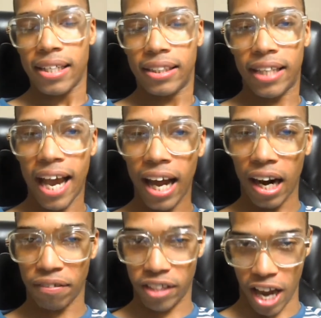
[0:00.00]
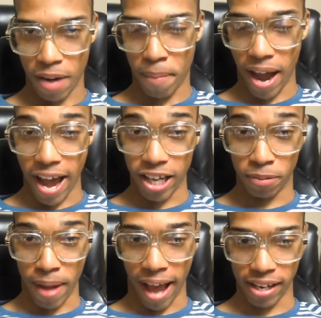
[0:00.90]
10 out of 10 by
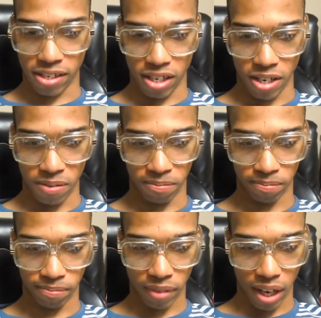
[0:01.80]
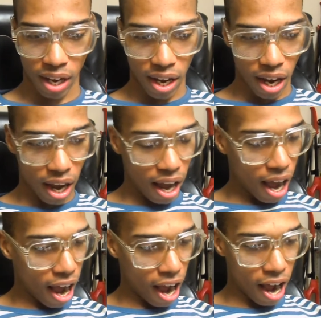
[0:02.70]
Edge Magazine.
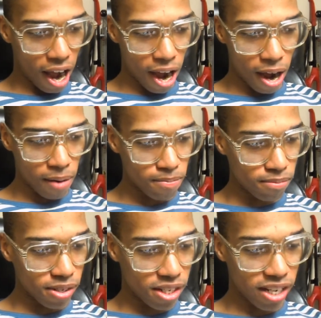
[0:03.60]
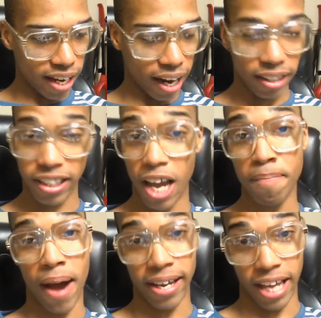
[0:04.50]
10 out of
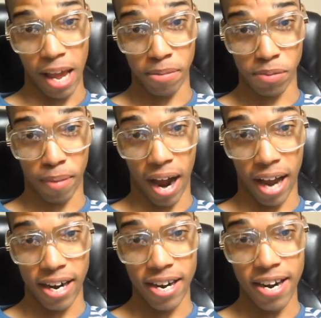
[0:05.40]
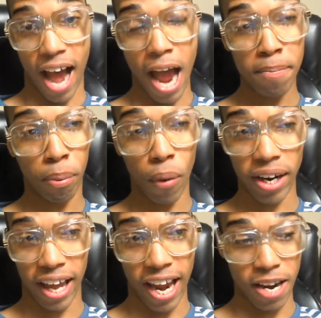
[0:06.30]
10 by GameSpot.
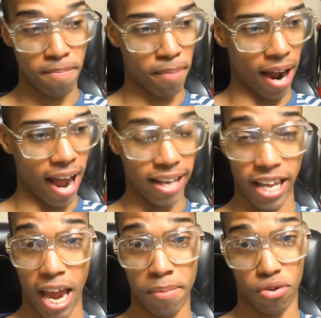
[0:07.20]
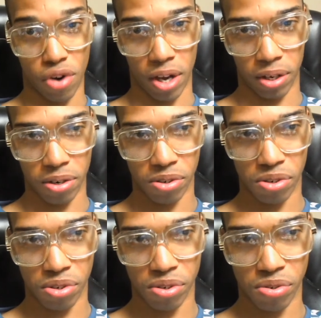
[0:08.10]
9.8 by Game Trailers.